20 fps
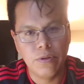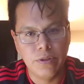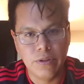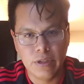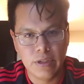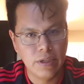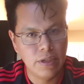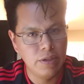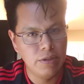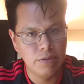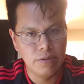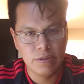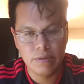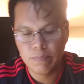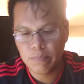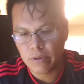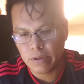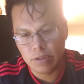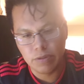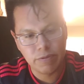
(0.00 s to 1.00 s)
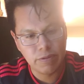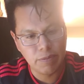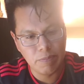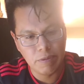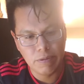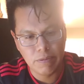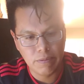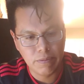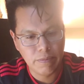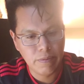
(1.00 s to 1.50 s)
You can use parts from
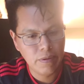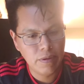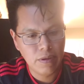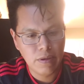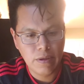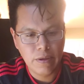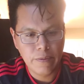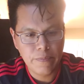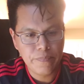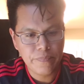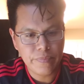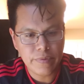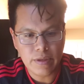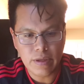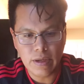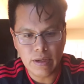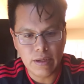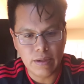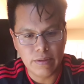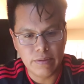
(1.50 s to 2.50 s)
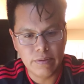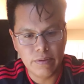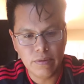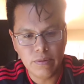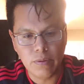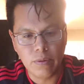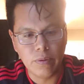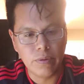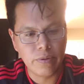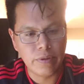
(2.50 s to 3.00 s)
the
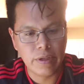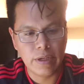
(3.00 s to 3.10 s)
older